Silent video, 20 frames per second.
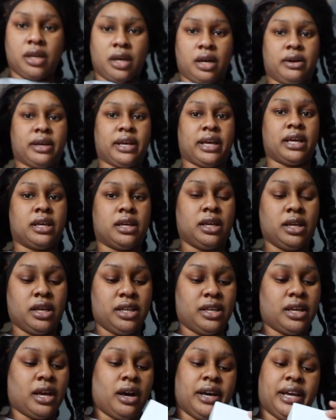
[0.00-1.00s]
Okay,
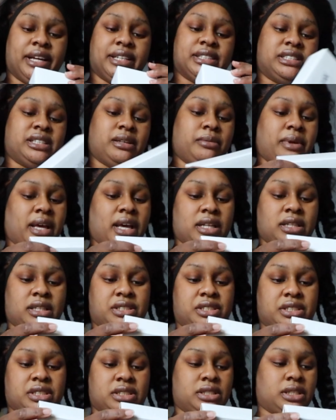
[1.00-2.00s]
y'all can't see me. I have to
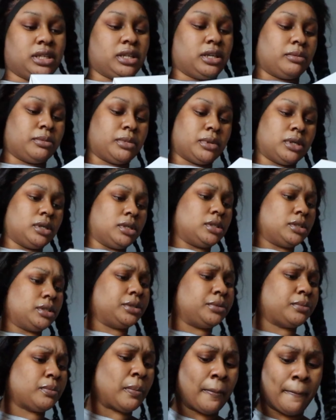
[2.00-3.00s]
adjust the camera.
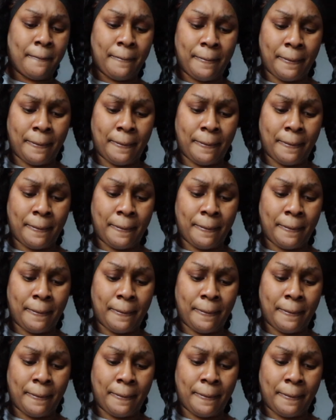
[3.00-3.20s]
Um...